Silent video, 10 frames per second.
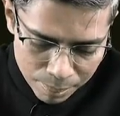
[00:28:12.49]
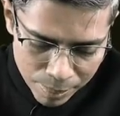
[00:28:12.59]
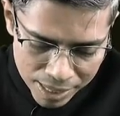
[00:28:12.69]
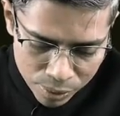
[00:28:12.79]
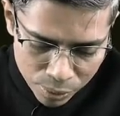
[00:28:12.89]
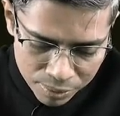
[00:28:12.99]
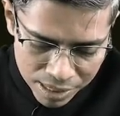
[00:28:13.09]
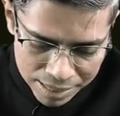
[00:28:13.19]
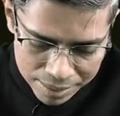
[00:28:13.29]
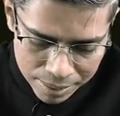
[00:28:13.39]

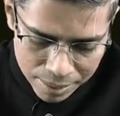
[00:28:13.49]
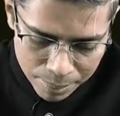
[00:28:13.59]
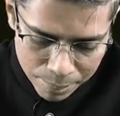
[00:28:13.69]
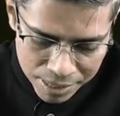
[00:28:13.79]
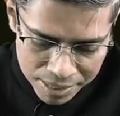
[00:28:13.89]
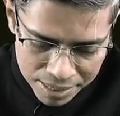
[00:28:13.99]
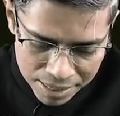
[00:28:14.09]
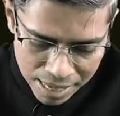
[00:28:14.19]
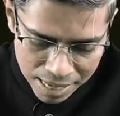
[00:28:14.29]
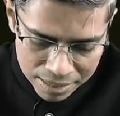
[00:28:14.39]
microvilli
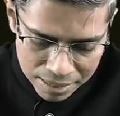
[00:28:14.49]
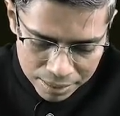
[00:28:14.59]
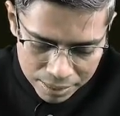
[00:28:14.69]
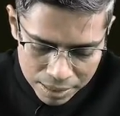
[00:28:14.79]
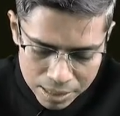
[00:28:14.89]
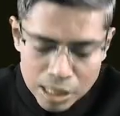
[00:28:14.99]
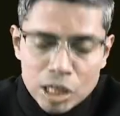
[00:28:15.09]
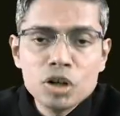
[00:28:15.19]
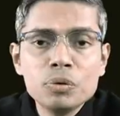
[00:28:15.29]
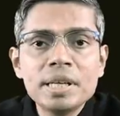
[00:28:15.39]
present at the
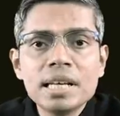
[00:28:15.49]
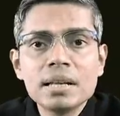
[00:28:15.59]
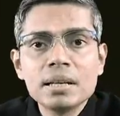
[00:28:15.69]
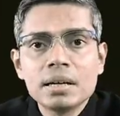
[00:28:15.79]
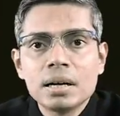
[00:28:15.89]
luminal